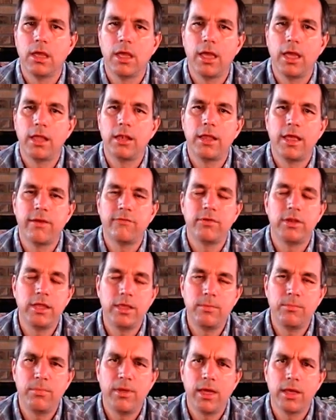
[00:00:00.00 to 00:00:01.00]
and have an
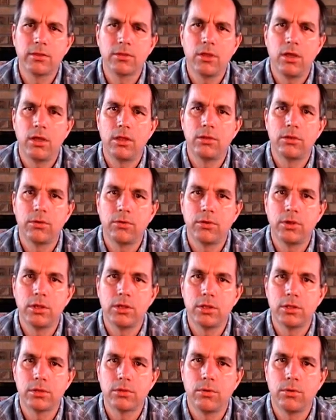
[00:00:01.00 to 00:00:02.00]
impact on learning
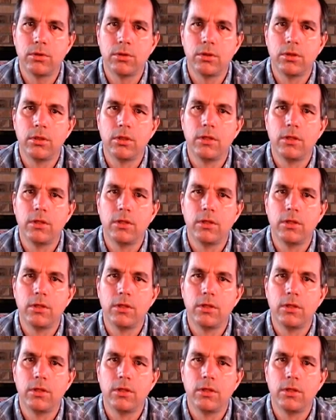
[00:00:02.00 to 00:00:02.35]
disorder.